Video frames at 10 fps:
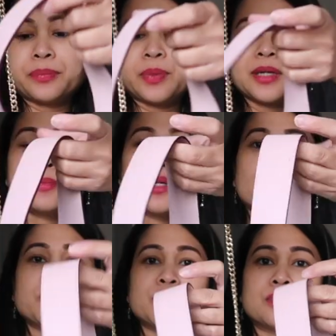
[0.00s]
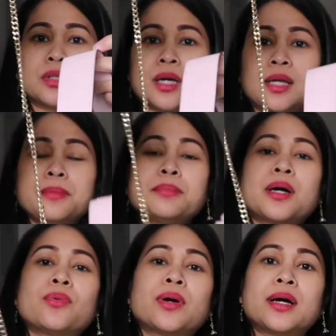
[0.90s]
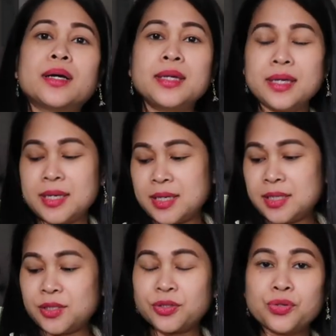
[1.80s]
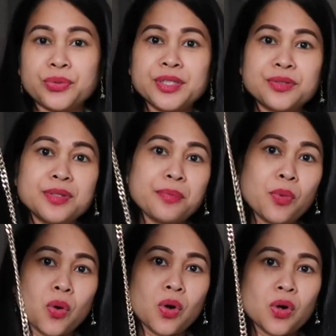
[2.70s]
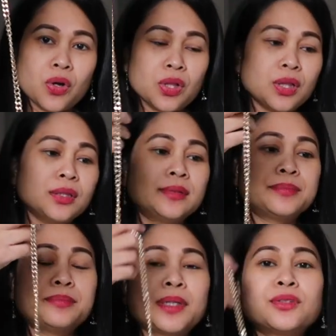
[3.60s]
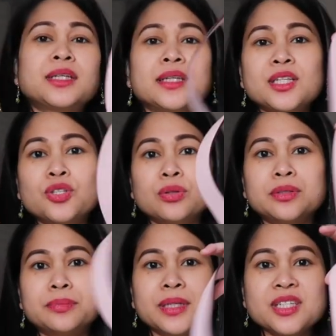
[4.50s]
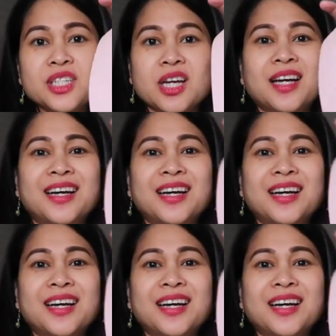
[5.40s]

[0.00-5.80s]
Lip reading: Para may option ka. Halimbawa, you're going to the mall. Pagod ka na i-shoulder bag siya.